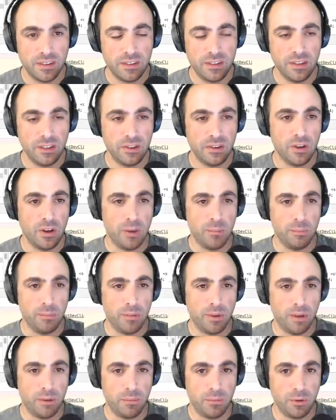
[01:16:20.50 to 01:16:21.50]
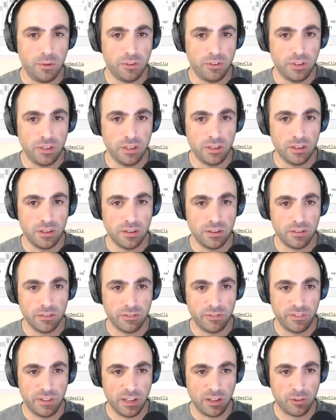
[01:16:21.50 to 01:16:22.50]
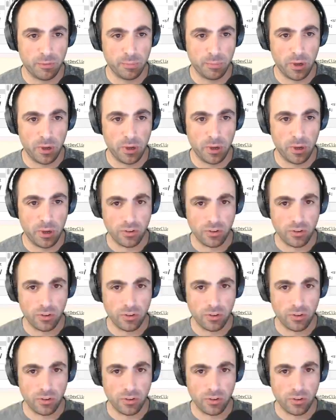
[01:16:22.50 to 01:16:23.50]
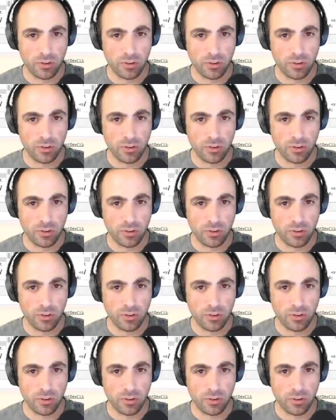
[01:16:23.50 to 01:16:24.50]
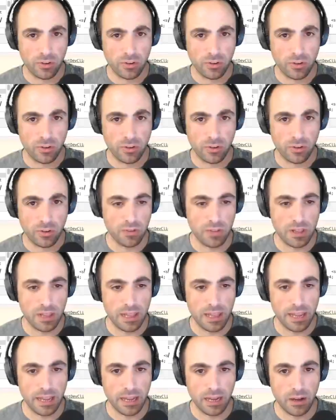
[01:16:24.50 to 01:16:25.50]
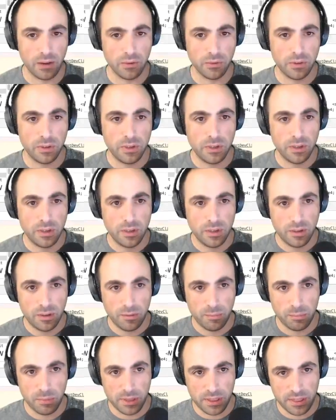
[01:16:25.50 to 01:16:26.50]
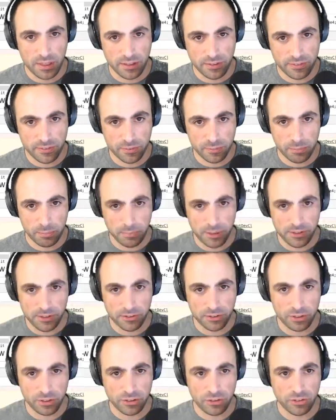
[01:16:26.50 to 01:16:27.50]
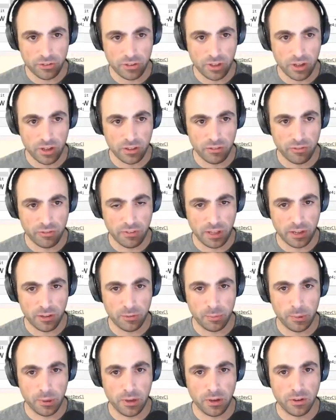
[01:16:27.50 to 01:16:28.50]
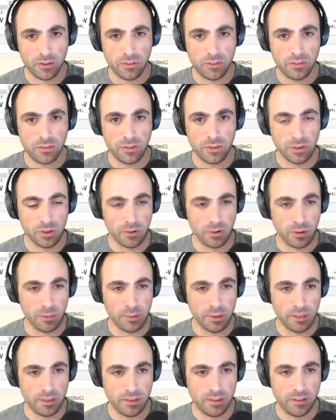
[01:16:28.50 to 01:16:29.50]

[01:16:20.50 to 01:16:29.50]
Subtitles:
No, I'm using Flexbox on the message. I'm using Flexbox on the layout, but this message is not Flexbox. You know what I mean?